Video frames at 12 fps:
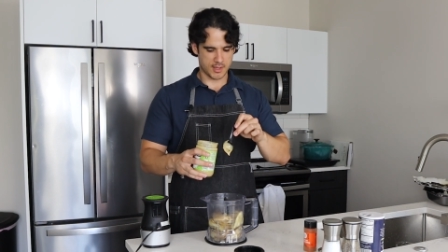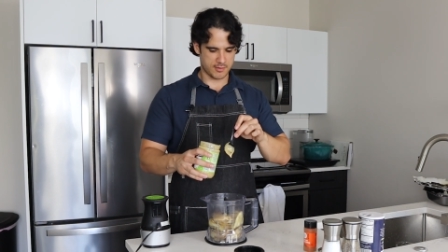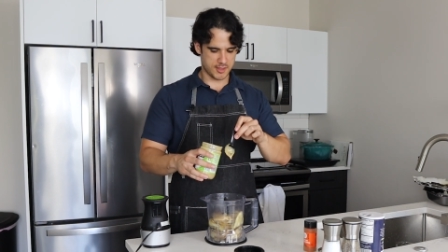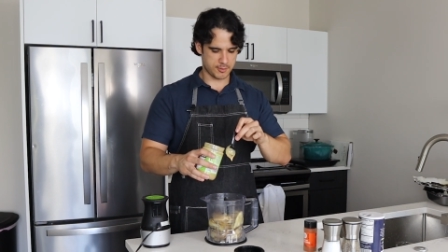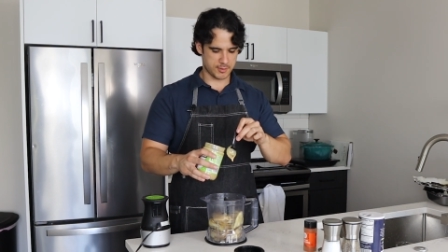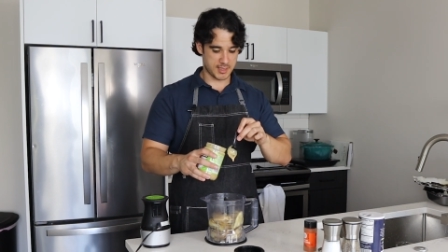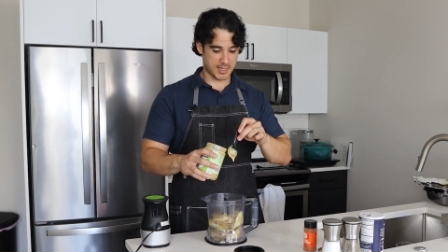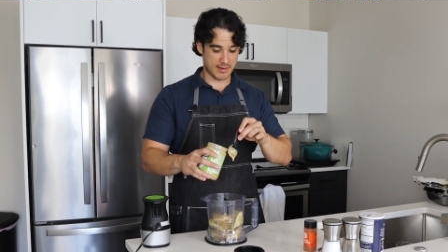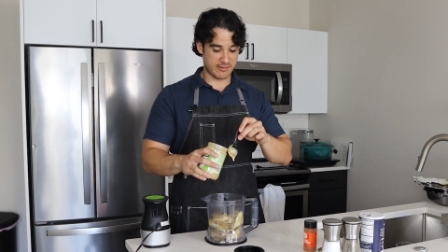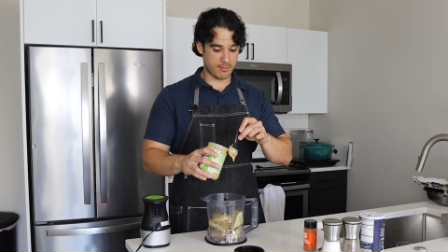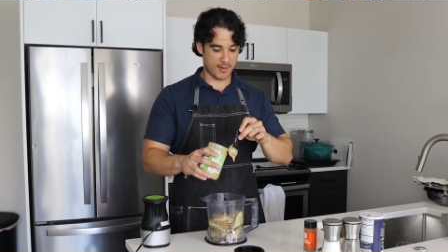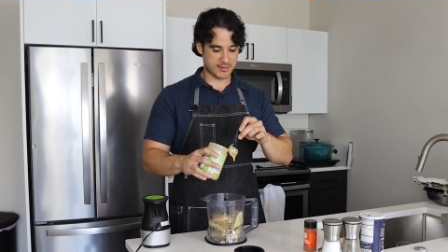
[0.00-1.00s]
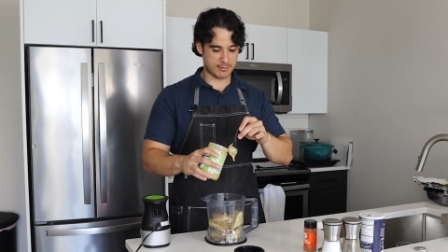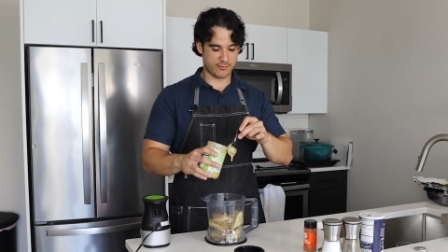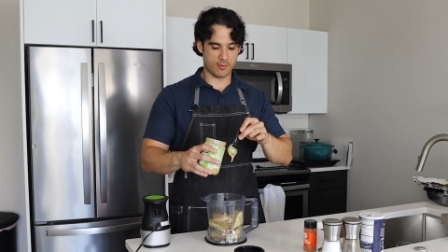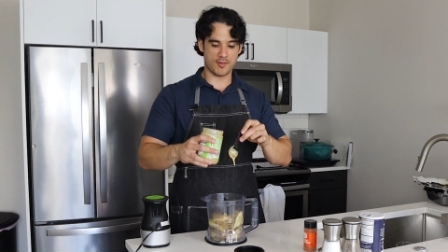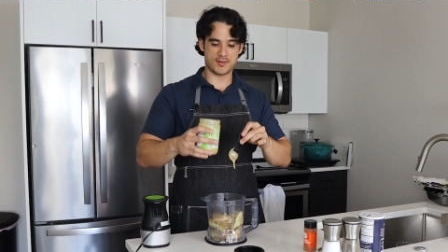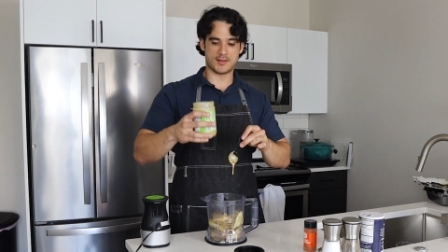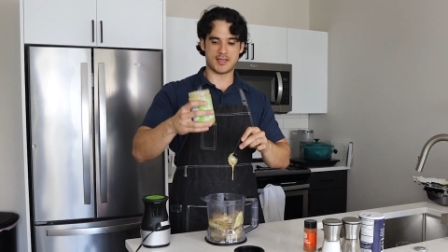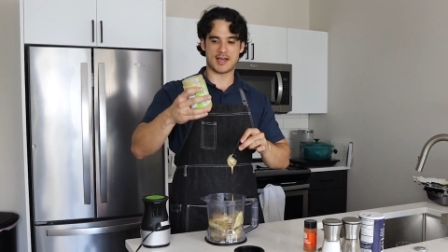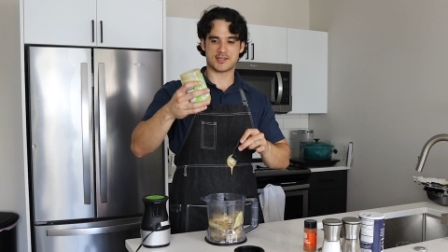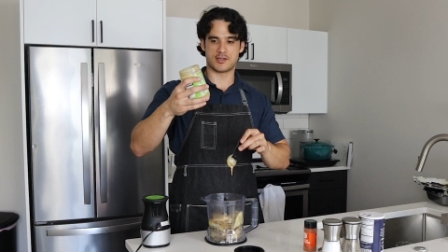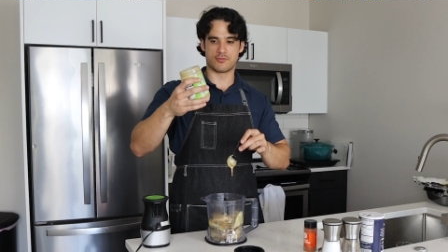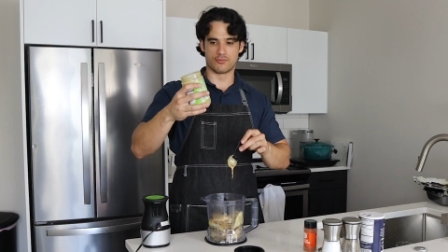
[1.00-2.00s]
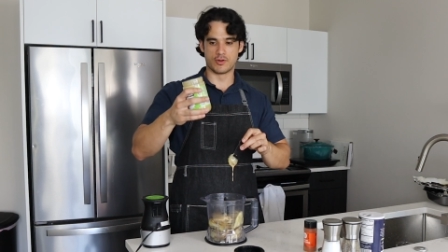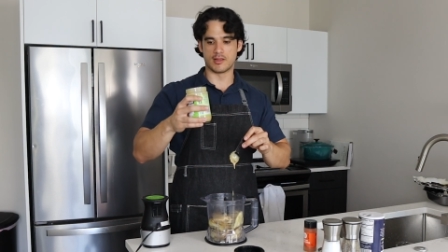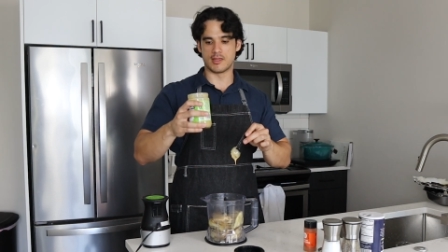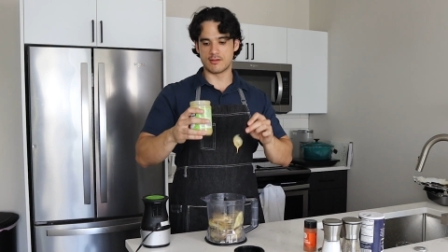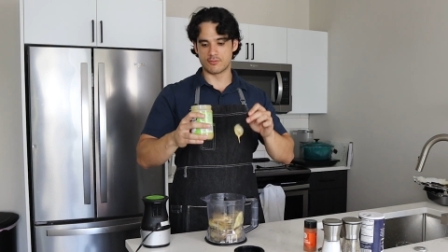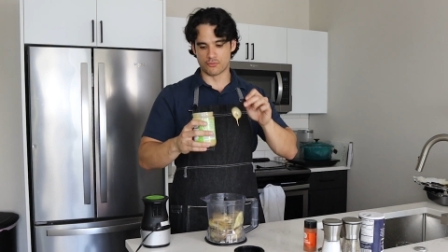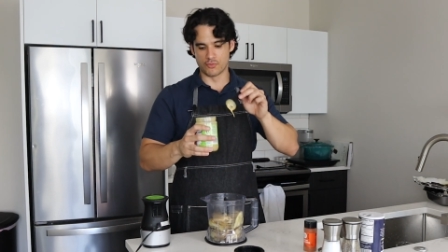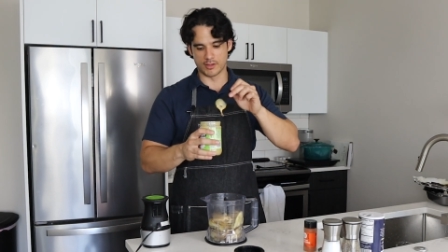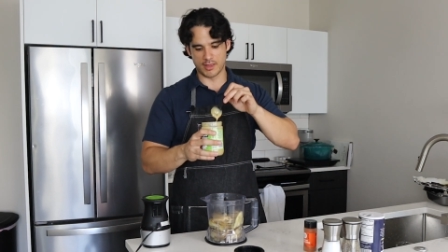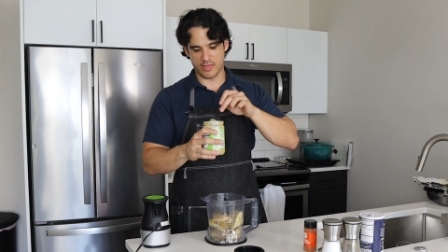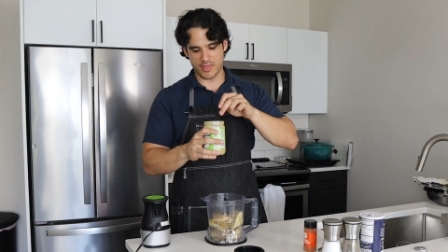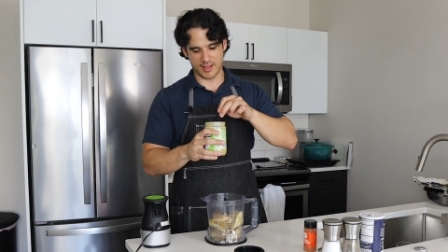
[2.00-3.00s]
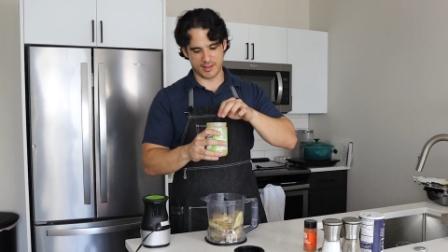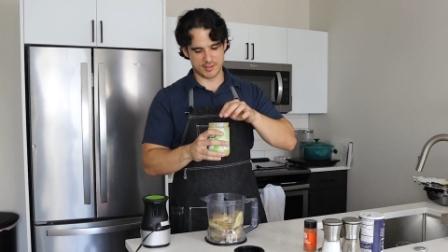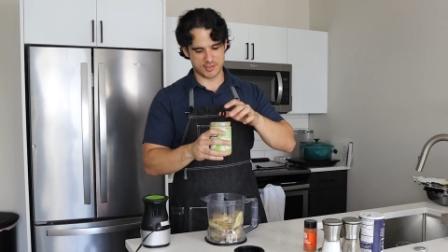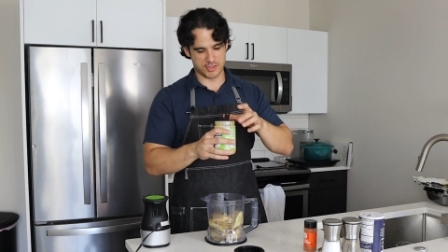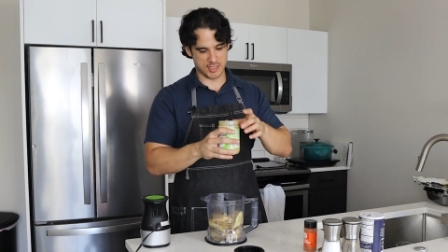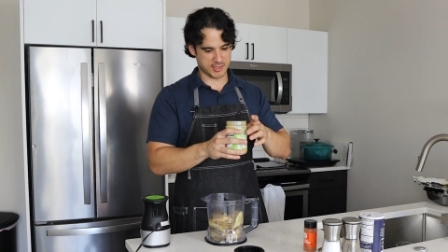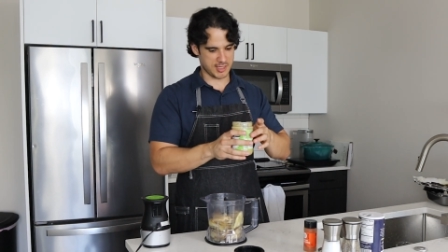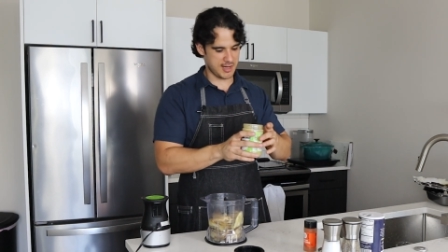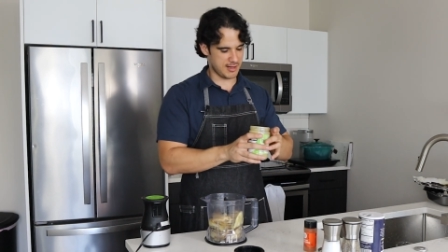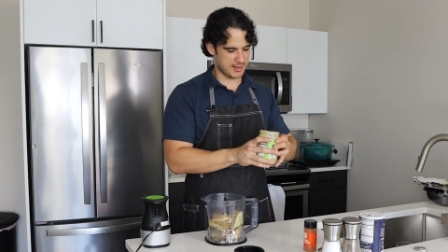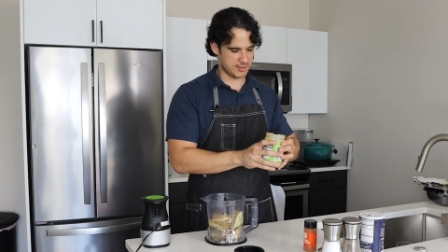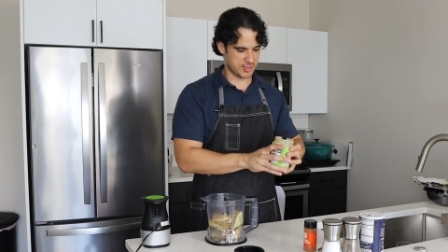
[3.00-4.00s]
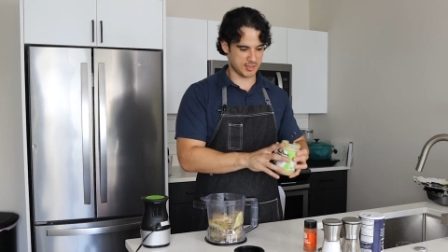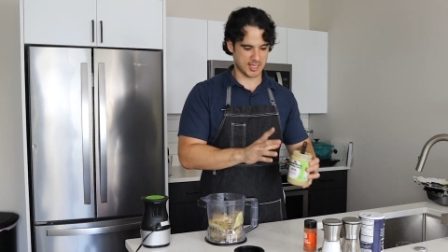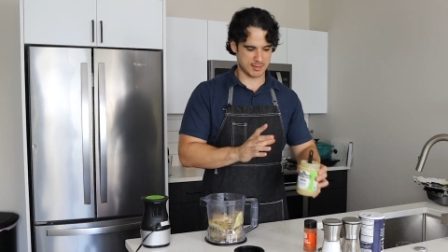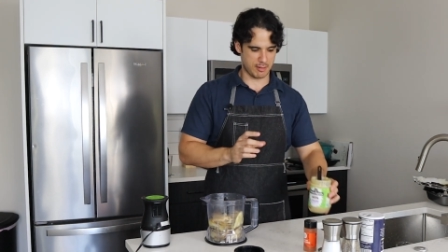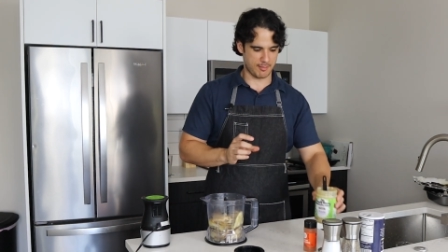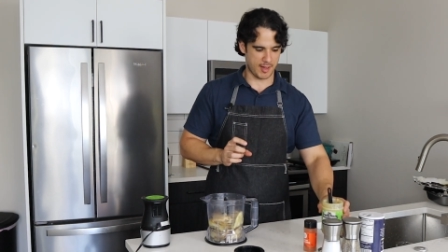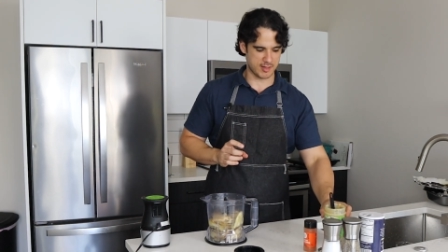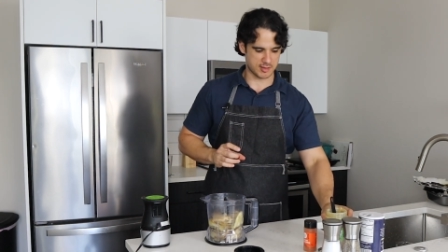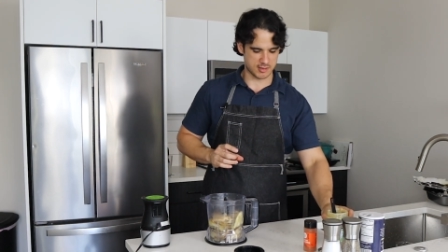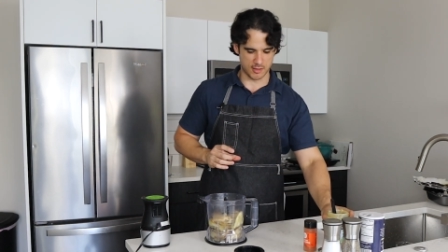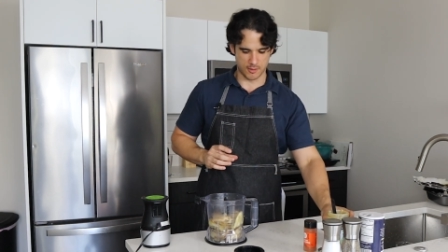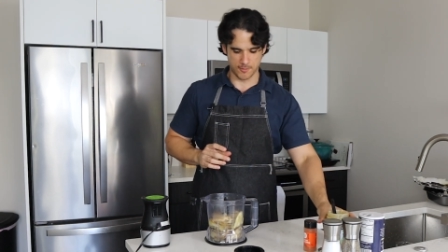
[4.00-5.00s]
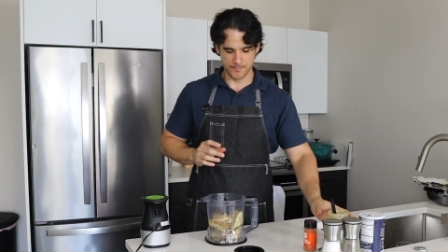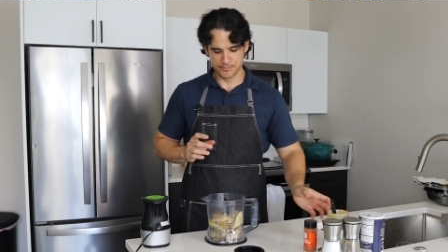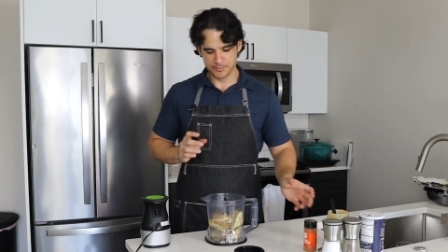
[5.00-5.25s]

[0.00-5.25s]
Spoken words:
This one's, I know about this before, this is actually really, really thick. It's just tahini, it's just sesame paste. So